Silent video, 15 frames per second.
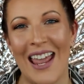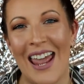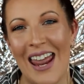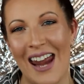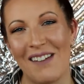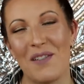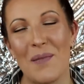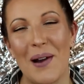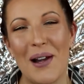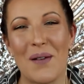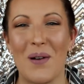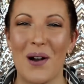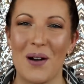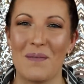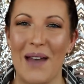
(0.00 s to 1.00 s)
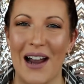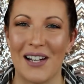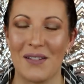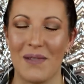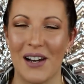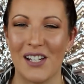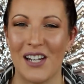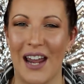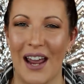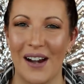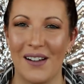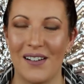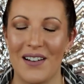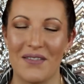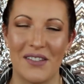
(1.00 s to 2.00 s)
Hey everybody, welcome back to my
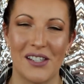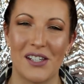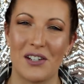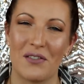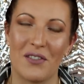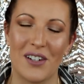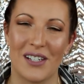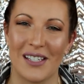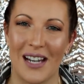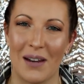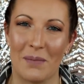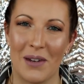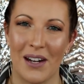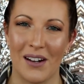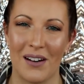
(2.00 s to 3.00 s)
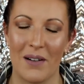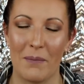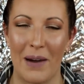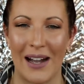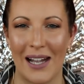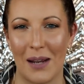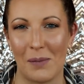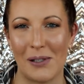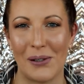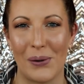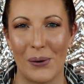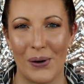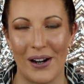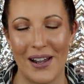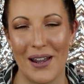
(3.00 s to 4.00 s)
channel. If this is your first time here, my name is
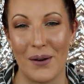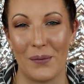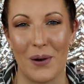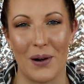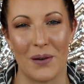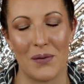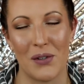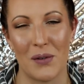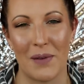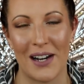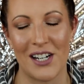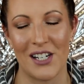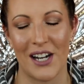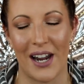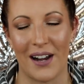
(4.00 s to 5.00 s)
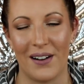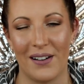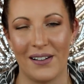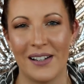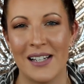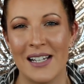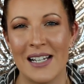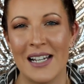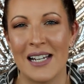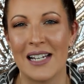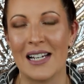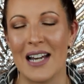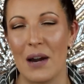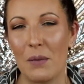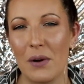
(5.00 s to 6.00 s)
Laura and welcome to my channel.
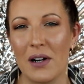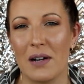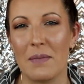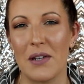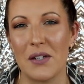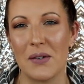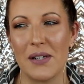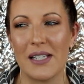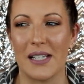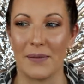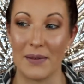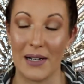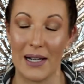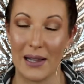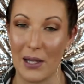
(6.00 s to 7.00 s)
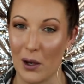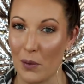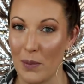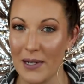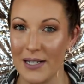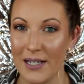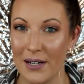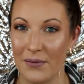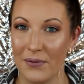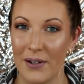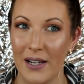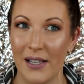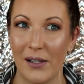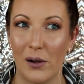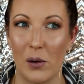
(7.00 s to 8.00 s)
Today we're going to be doing something a little bit
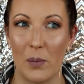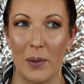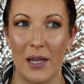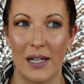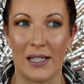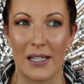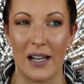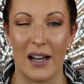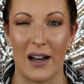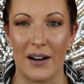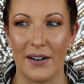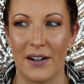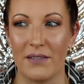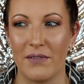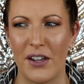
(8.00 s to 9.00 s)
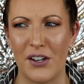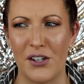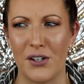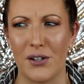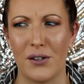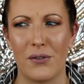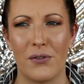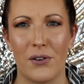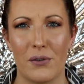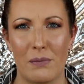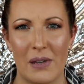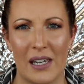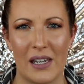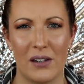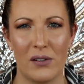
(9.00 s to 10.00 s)
different, a little bit unconventional for
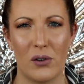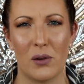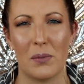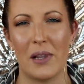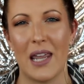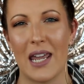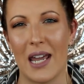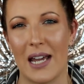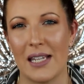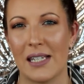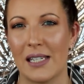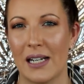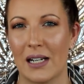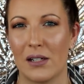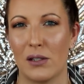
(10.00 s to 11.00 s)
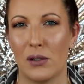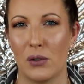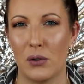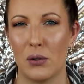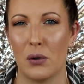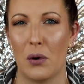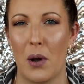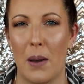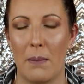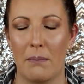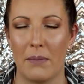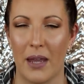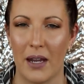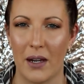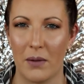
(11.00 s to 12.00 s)
me. Normally I stick to
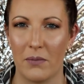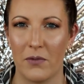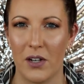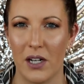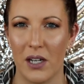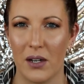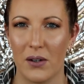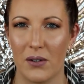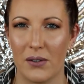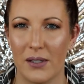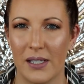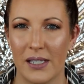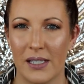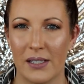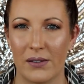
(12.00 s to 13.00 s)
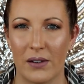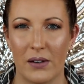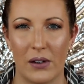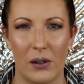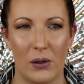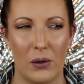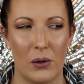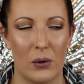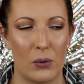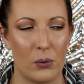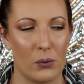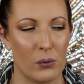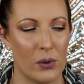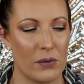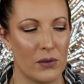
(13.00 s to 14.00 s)
makeup videos, you
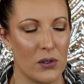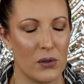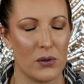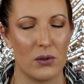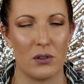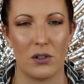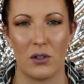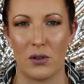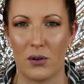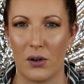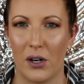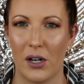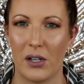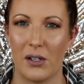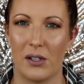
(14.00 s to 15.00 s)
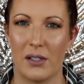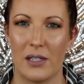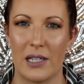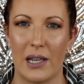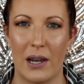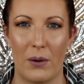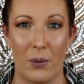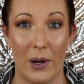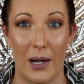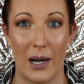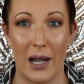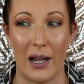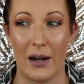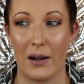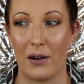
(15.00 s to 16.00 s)
know, reviews, tutorials, and
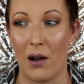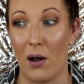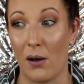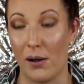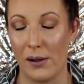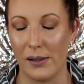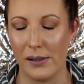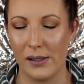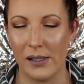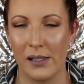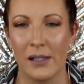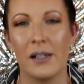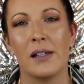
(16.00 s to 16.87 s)
whatnot, hauls.